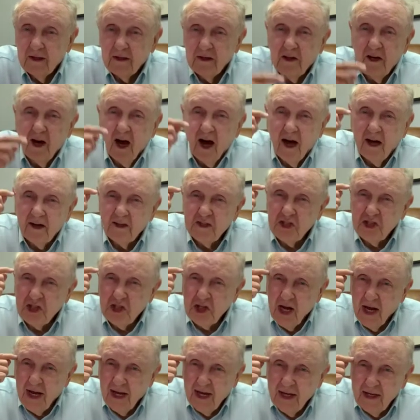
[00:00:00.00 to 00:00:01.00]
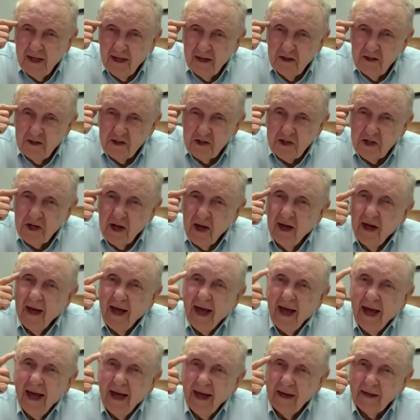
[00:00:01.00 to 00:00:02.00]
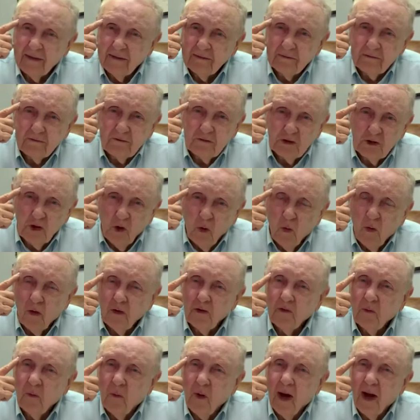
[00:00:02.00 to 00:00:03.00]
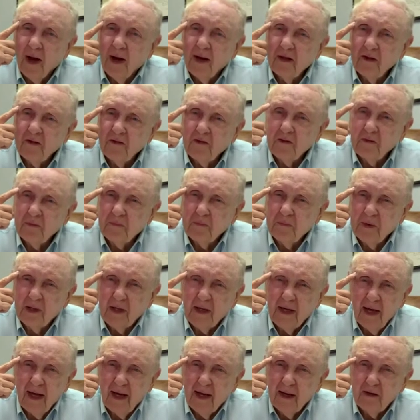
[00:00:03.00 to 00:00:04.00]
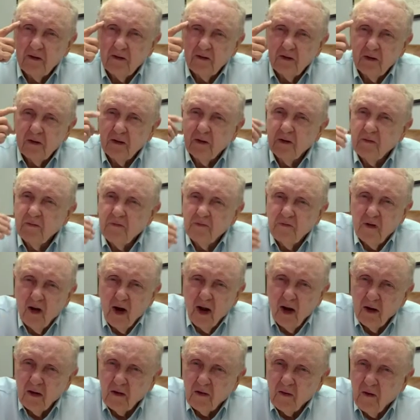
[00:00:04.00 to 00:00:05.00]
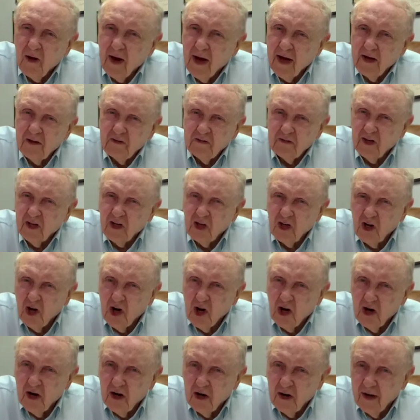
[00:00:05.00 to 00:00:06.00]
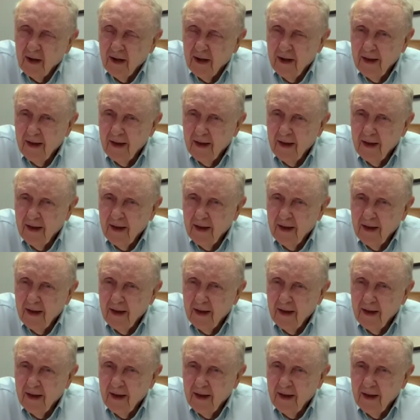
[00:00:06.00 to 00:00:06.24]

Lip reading: God changed, and George Wallace began to follow Christ and learn.